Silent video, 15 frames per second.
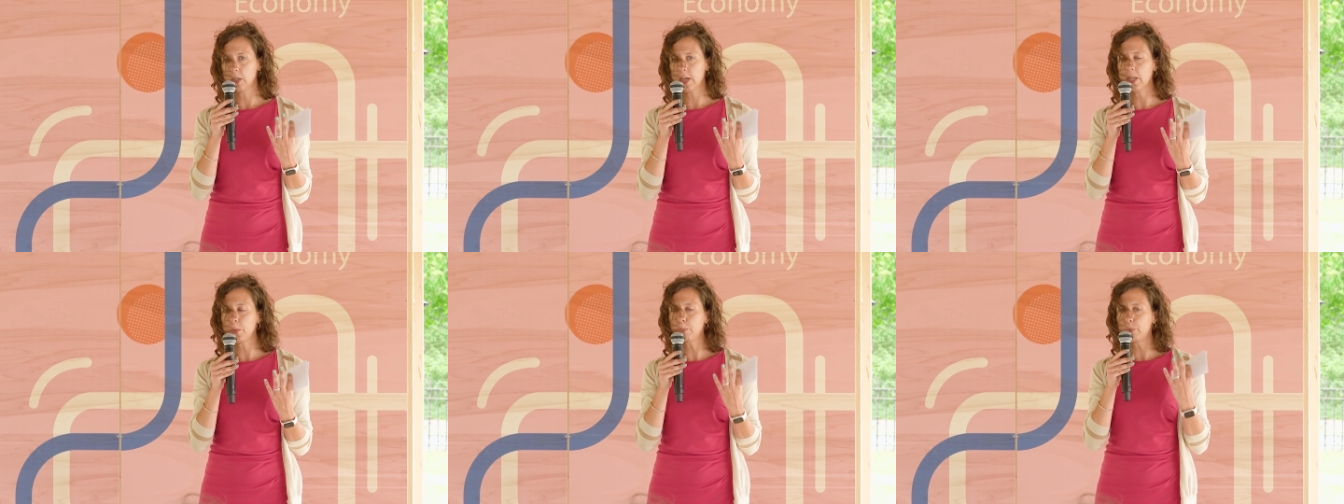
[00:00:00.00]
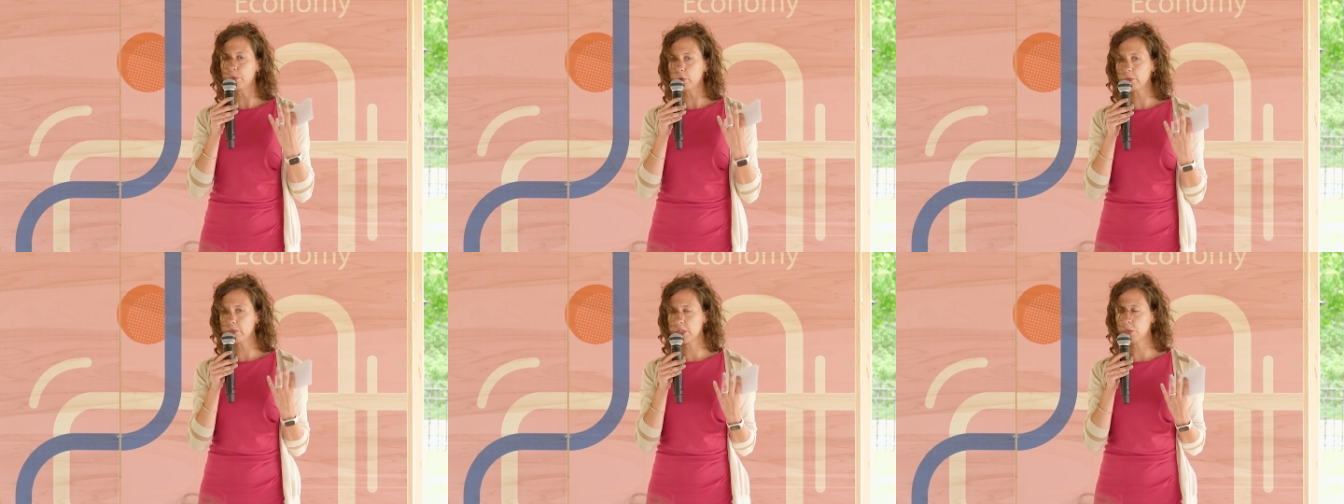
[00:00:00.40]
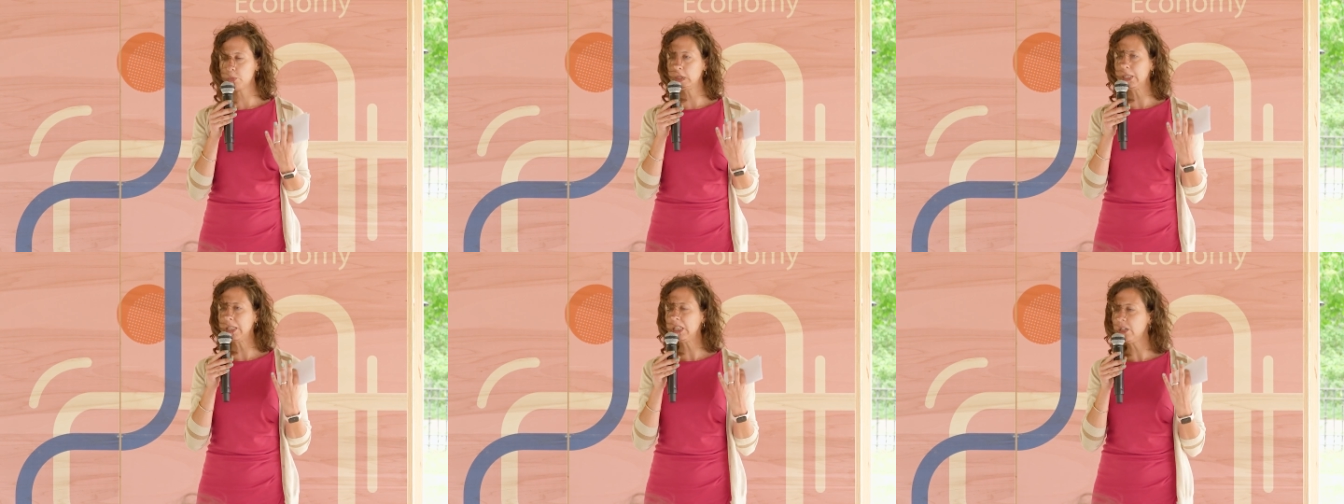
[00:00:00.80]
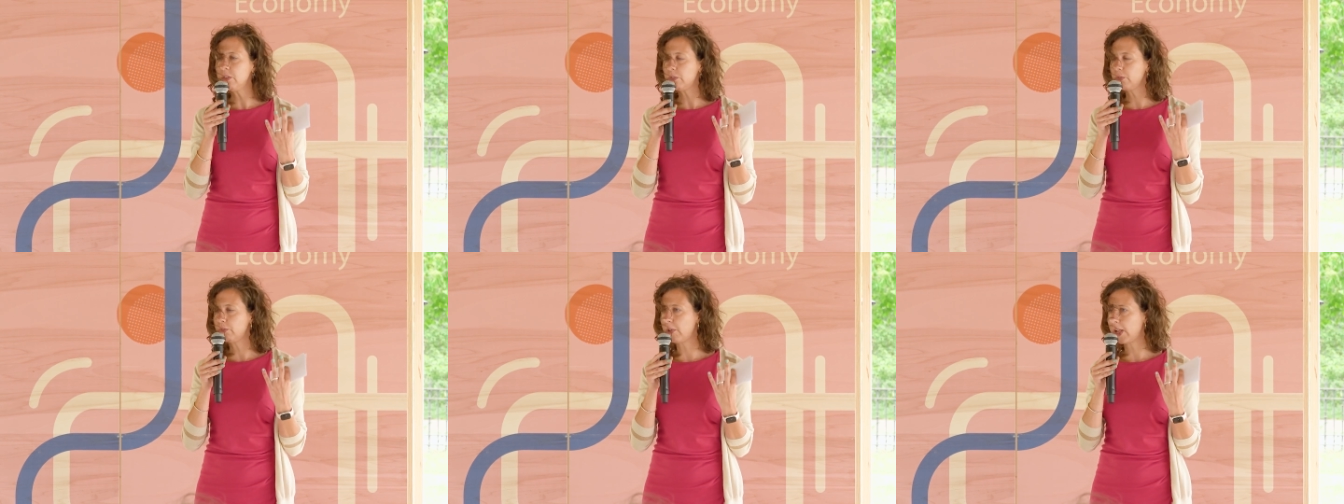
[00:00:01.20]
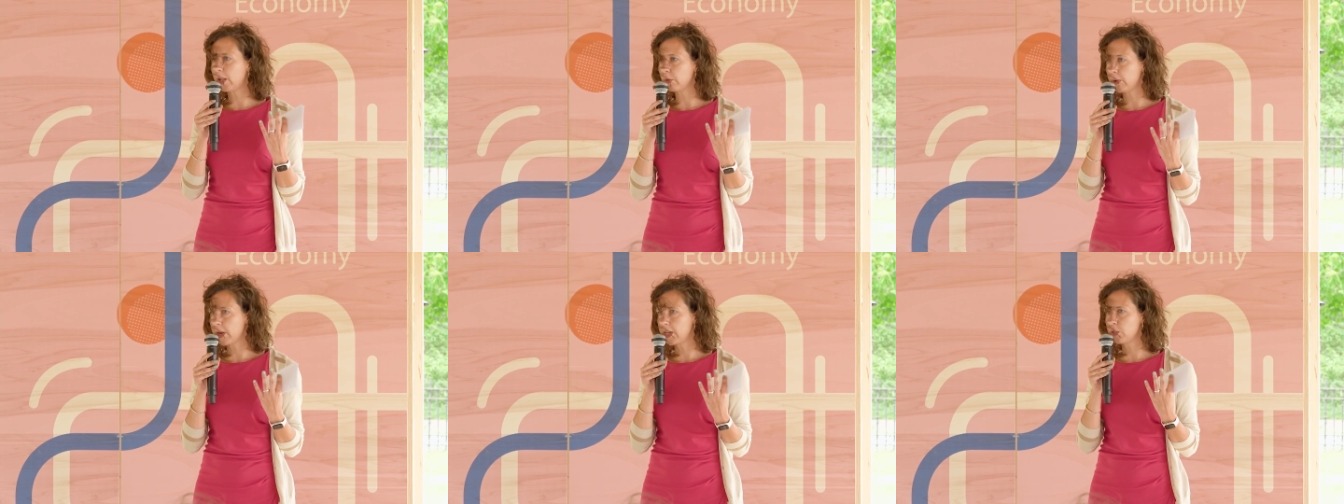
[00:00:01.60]
and proves that we can even
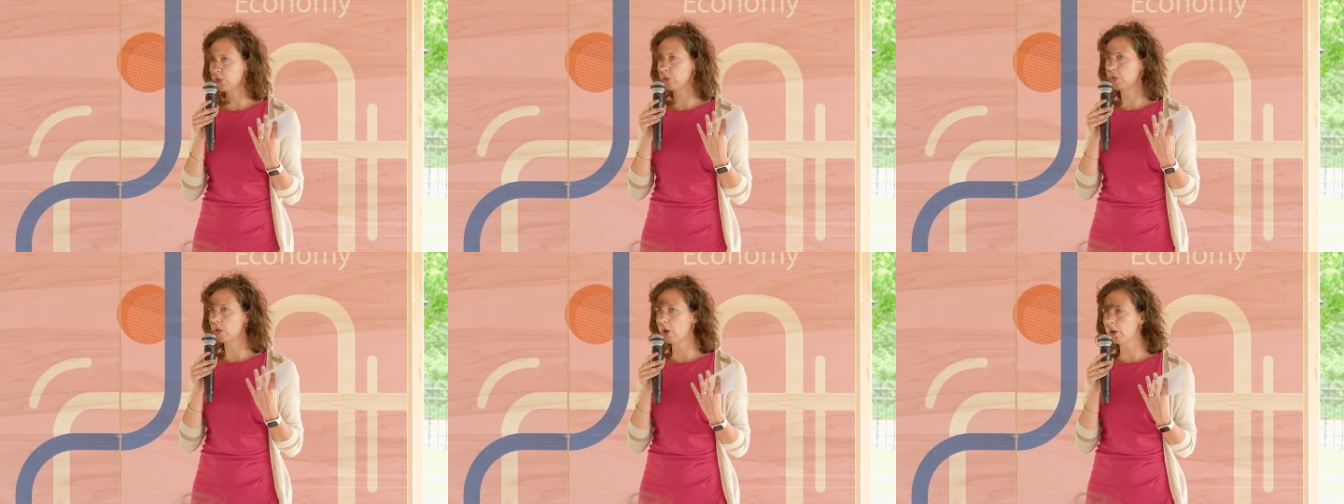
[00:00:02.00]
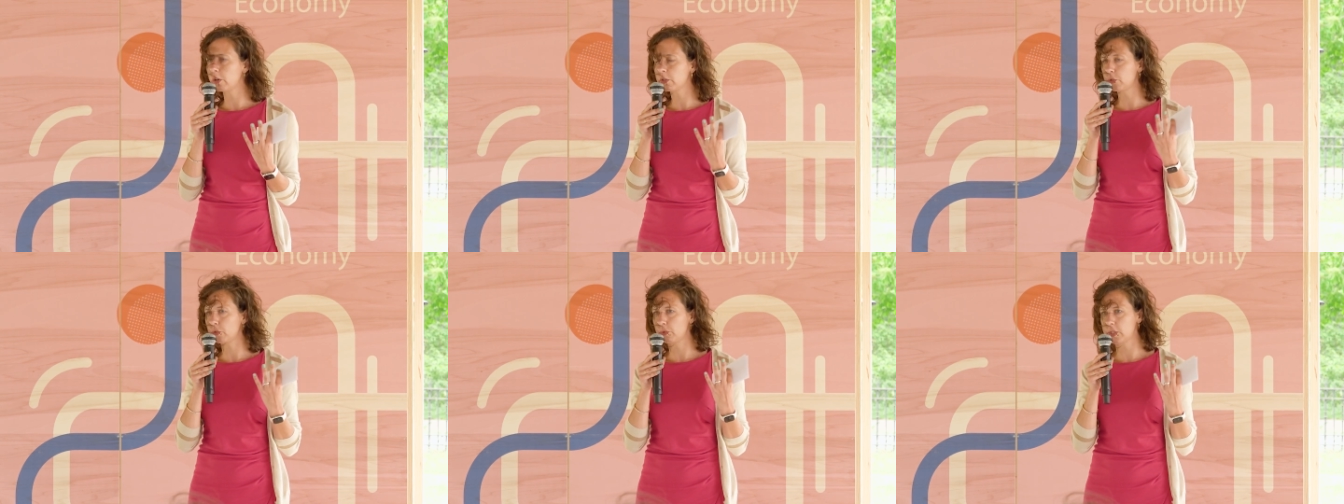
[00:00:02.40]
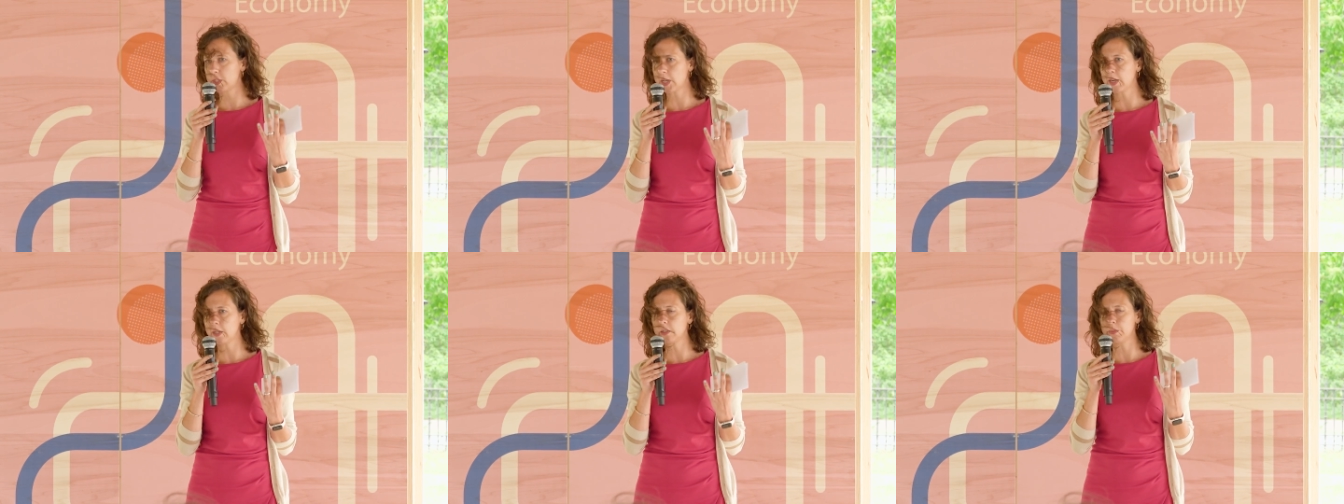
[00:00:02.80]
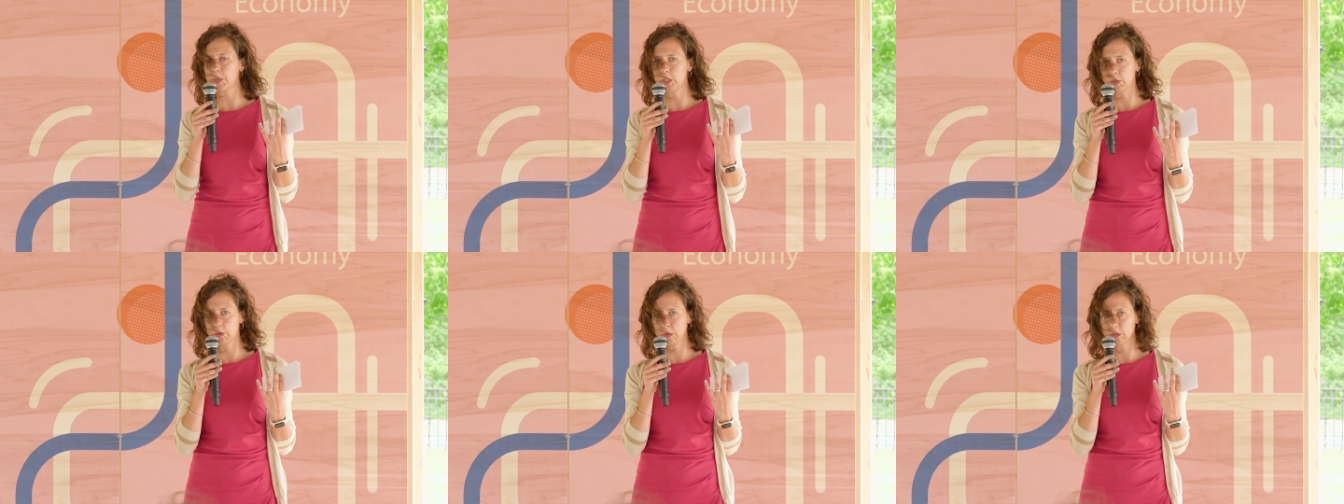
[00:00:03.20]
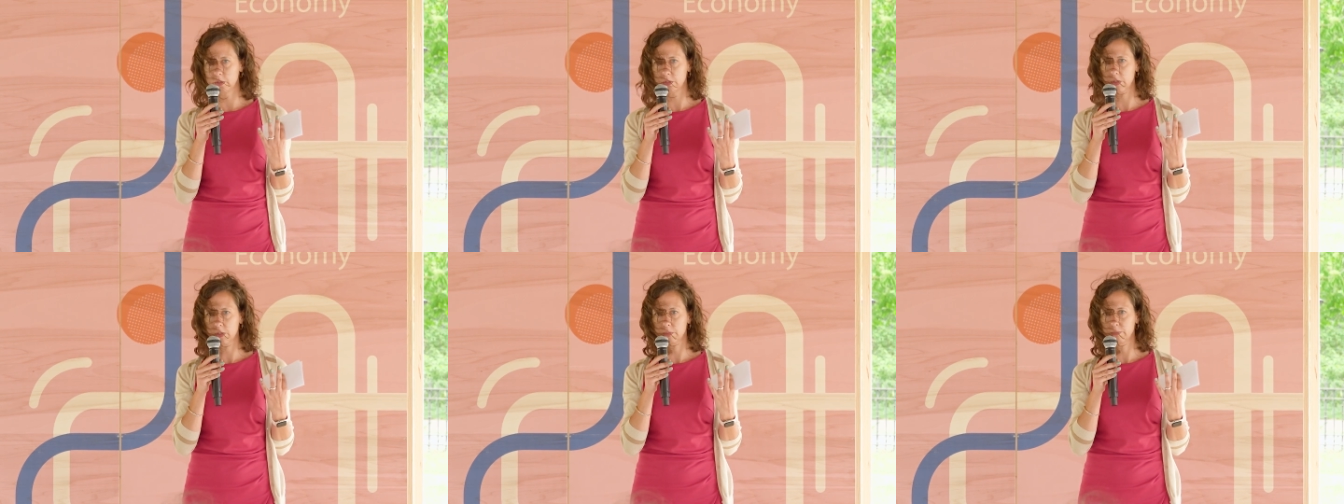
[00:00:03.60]
valorize those harder to recycle
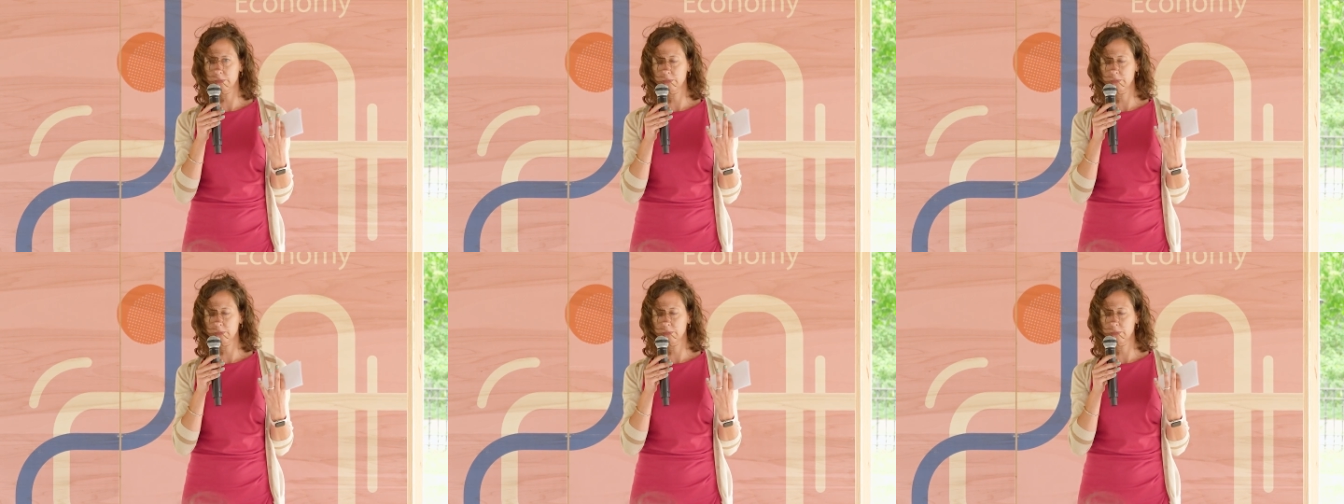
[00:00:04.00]
materials.